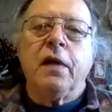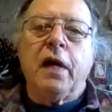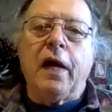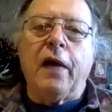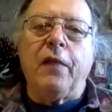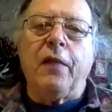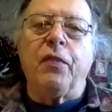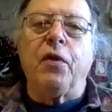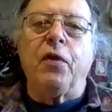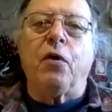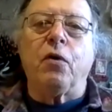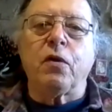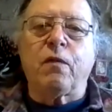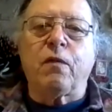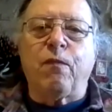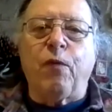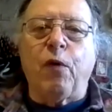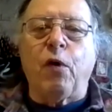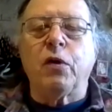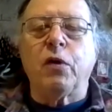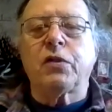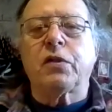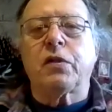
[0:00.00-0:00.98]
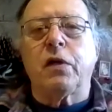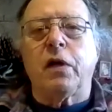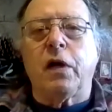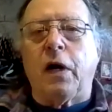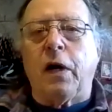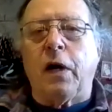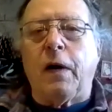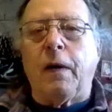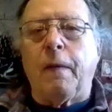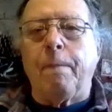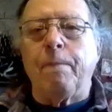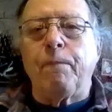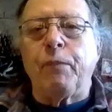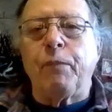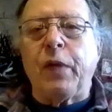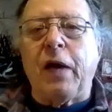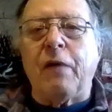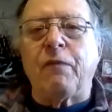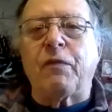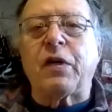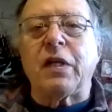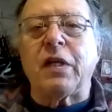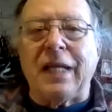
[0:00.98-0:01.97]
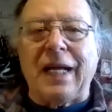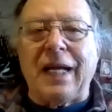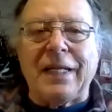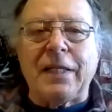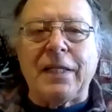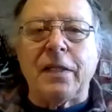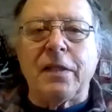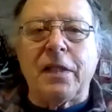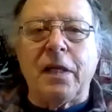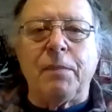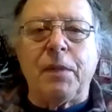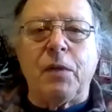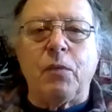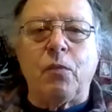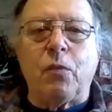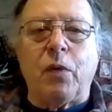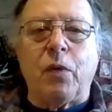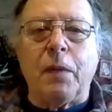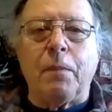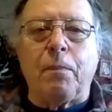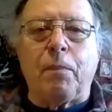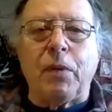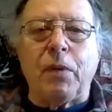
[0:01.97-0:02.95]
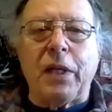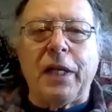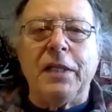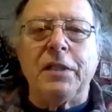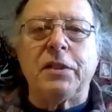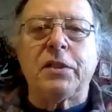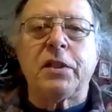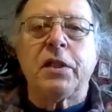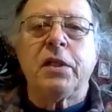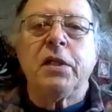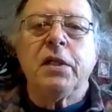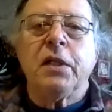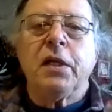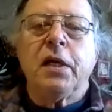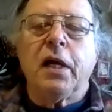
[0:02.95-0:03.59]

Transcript: And those folks have collected them in one place,